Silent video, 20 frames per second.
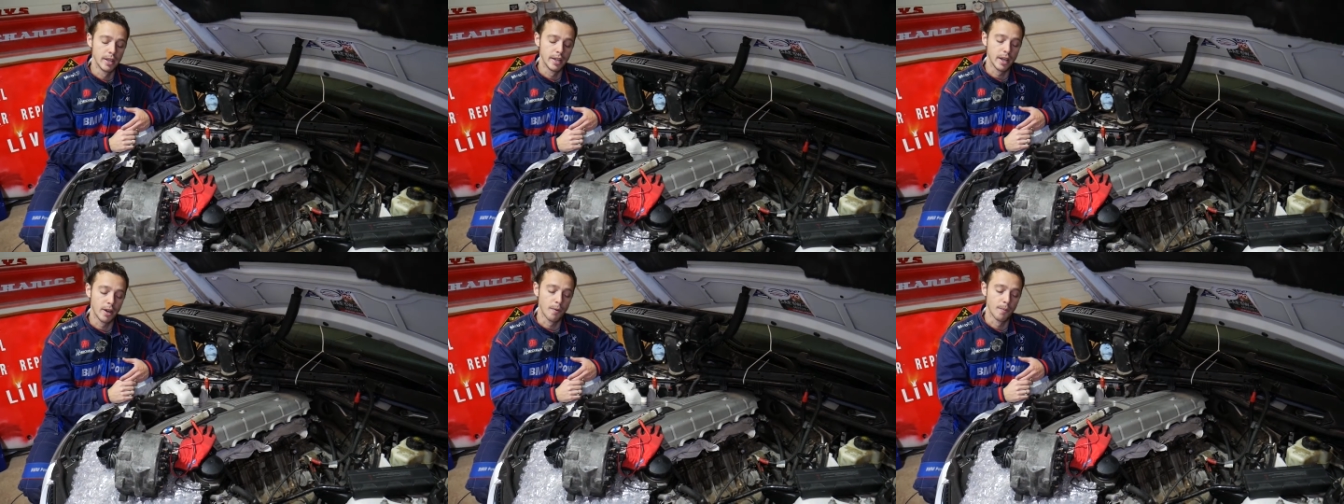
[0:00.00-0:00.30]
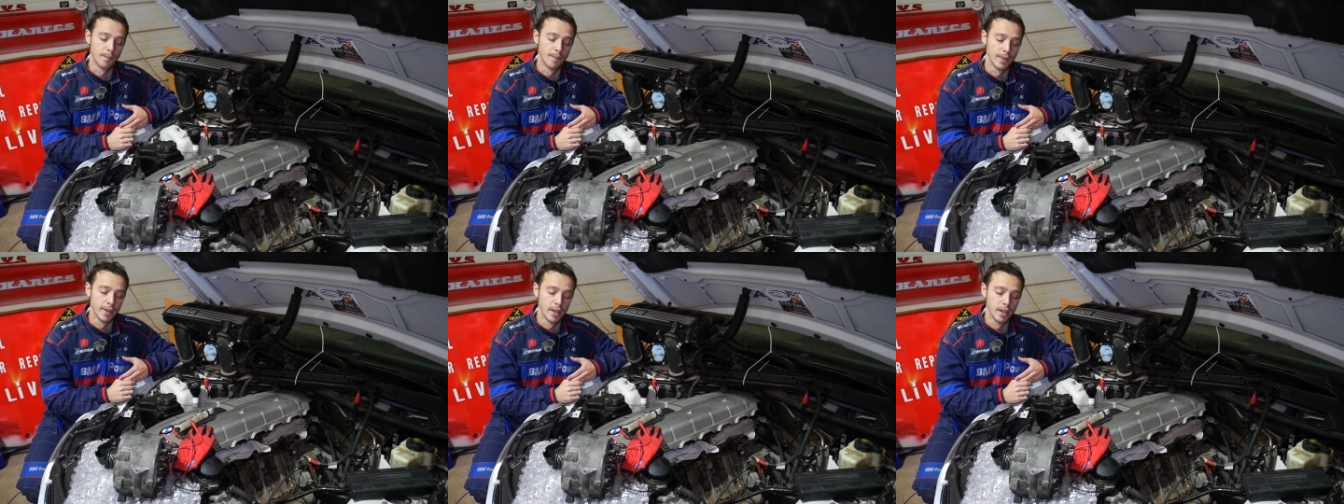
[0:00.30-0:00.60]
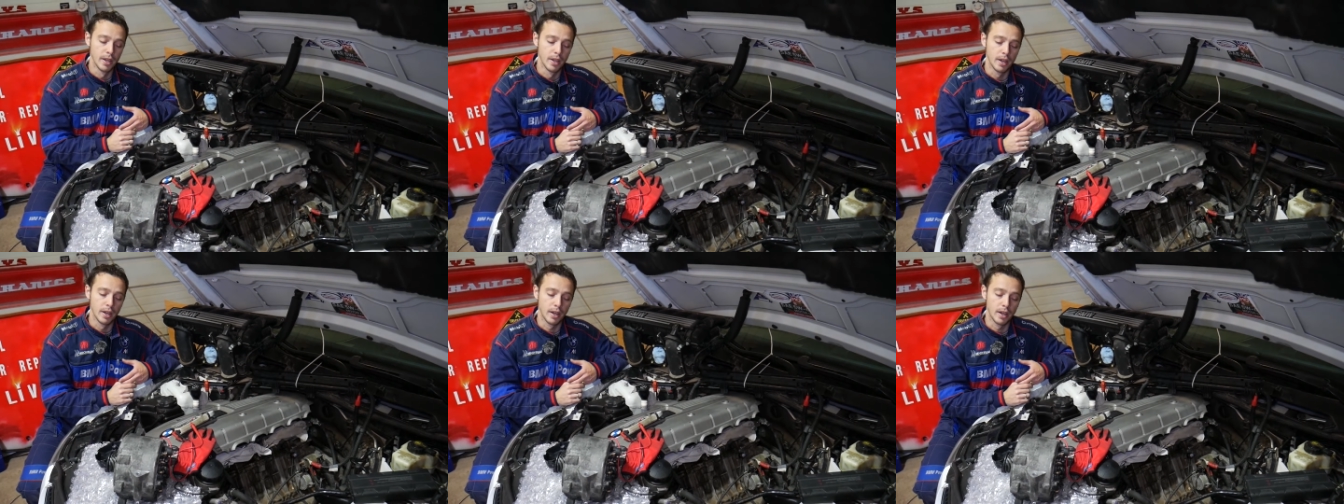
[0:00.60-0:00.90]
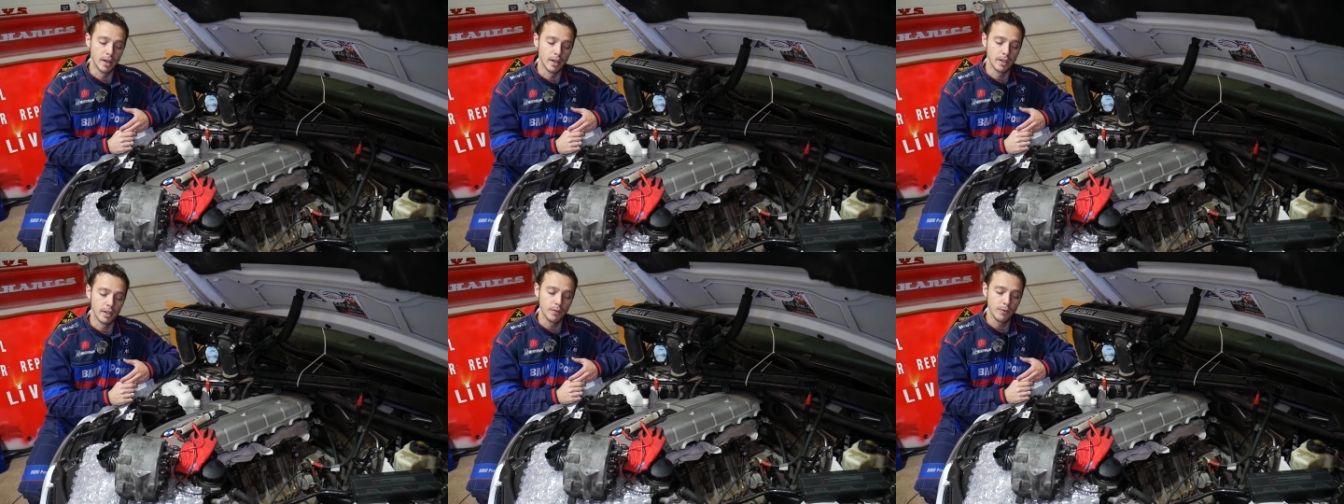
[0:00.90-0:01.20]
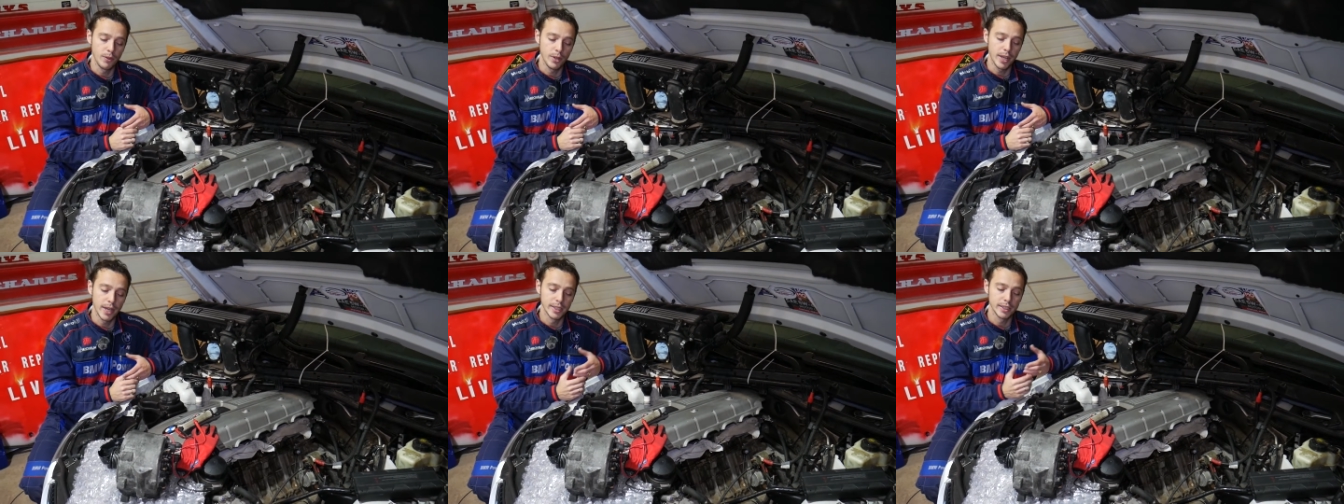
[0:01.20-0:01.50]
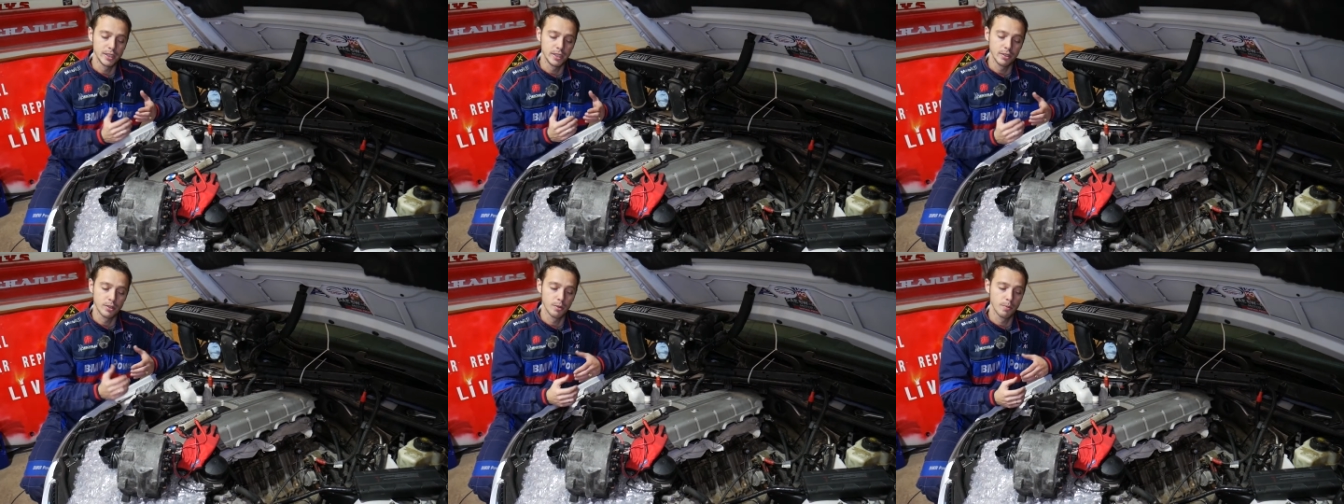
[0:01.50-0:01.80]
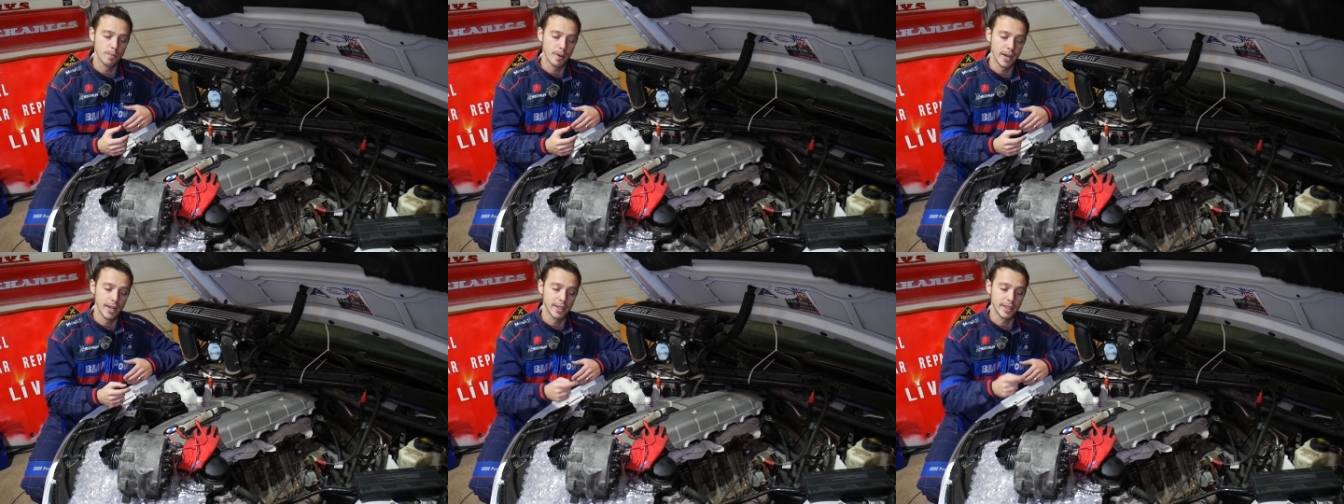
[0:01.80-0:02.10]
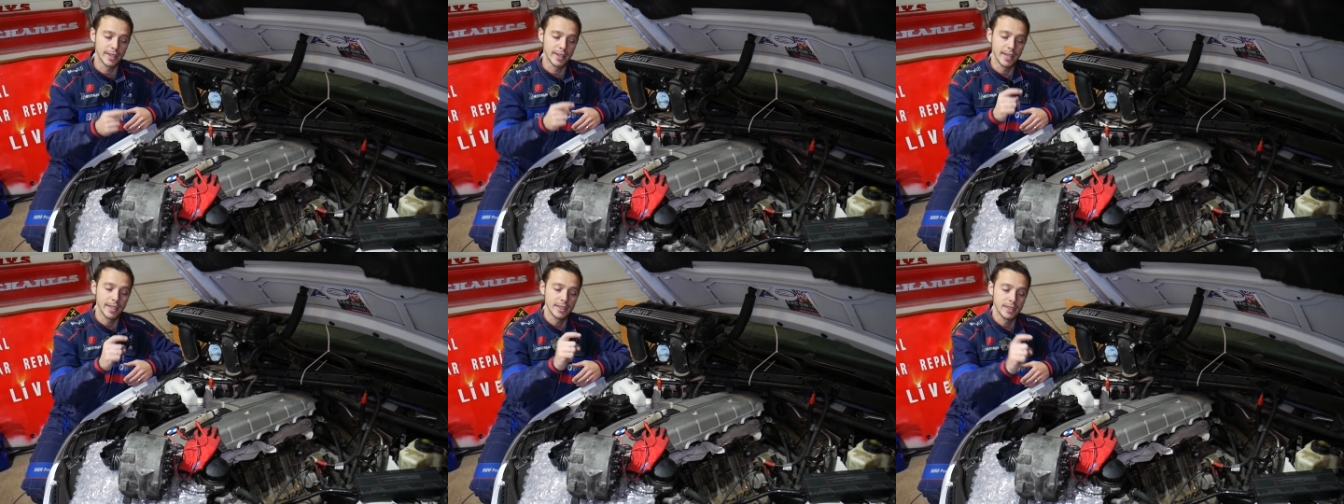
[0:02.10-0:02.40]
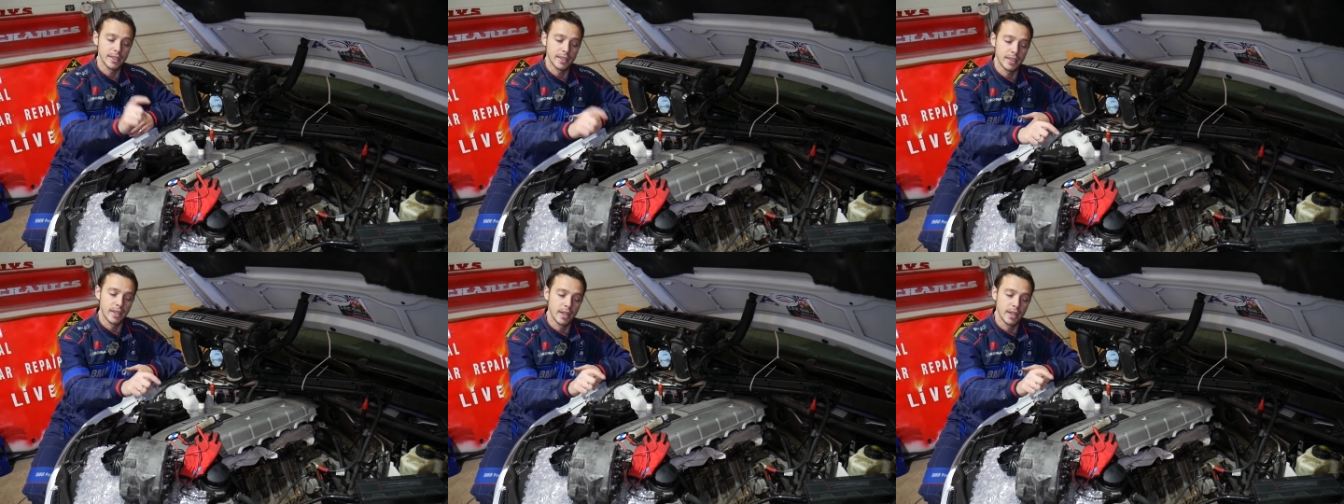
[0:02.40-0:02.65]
Now, uh, if you guys need to buy the tester